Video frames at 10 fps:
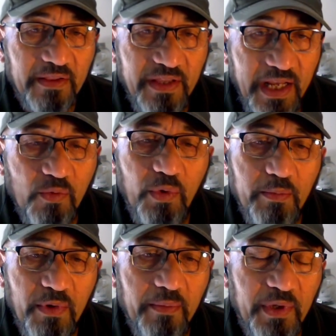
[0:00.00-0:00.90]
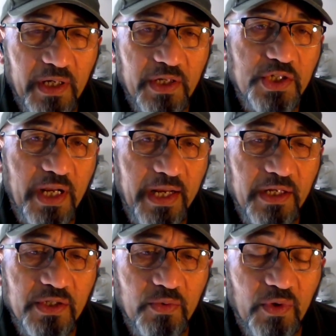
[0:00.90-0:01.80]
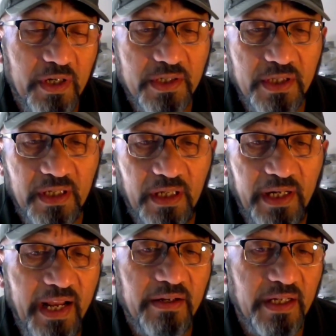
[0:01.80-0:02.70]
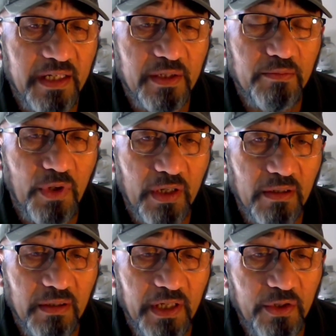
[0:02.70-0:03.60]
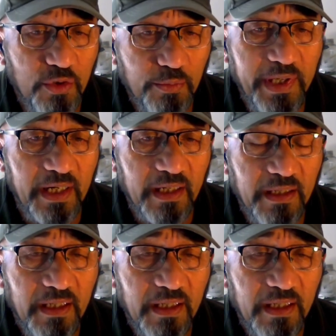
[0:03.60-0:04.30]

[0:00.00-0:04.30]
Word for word: then we might be able to change what is a, an outdated model and do better.